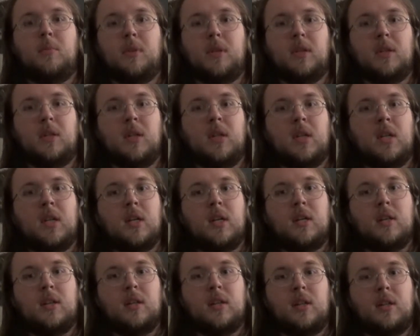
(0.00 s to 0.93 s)
And
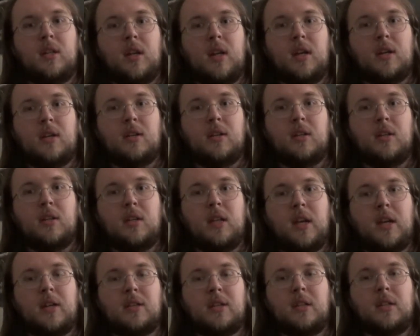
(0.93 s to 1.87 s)
then the
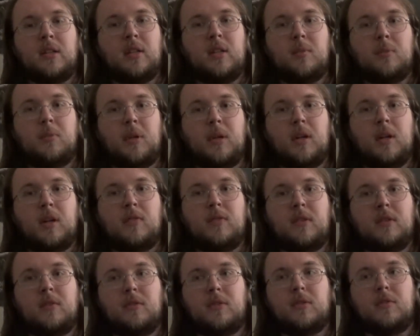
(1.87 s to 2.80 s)
action at the end paid off
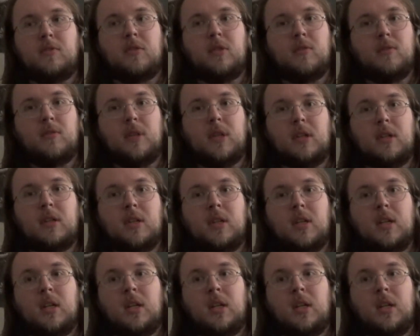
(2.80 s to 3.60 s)
and it was really fun.